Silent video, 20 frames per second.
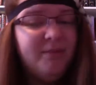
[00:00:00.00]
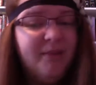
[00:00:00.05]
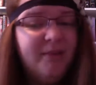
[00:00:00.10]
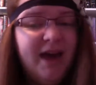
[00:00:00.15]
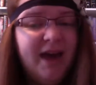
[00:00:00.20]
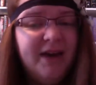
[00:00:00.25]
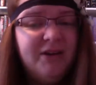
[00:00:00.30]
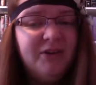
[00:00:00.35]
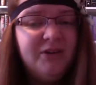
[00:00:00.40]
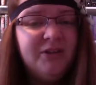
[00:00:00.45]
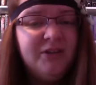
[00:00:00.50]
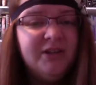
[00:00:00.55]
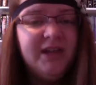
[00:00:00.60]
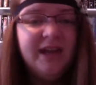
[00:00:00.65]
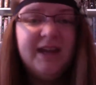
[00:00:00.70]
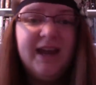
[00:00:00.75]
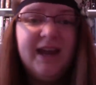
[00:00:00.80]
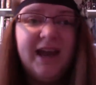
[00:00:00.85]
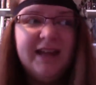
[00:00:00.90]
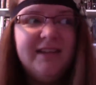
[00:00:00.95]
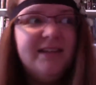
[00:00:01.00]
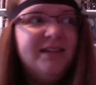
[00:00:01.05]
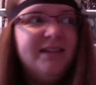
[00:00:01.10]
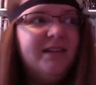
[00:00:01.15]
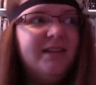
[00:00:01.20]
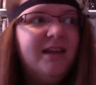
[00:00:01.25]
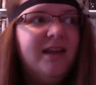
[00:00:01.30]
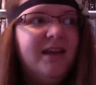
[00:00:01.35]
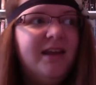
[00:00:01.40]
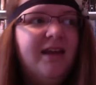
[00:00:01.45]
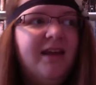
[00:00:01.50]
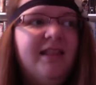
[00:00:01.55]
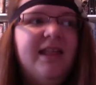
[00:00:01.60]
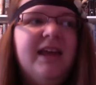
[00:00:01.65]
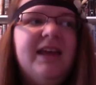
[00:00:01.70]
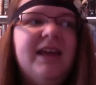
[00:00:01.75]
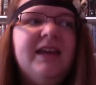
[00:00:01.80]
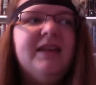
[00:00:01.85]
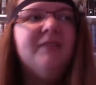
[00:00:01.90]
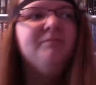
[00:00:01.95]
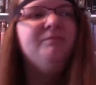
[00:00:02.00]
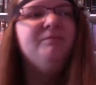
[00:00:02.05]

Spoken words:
battle, and I like,